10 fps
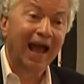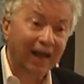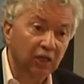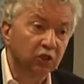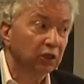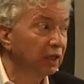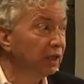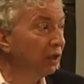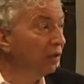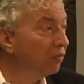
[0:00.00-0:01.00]

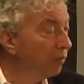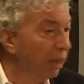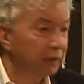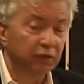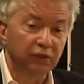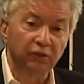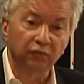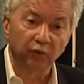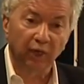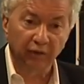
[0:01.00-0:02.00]
actually the boundaries
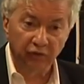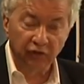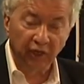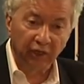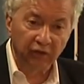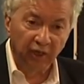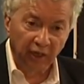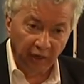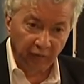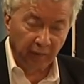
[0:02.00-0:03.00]
of the United States
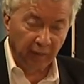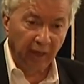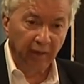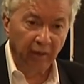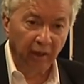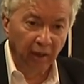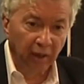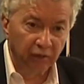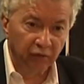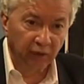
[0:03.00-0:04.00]
have remained
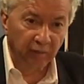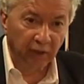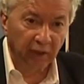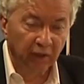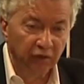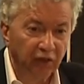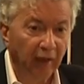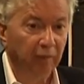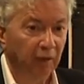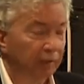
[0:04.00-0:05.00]
extremely stable.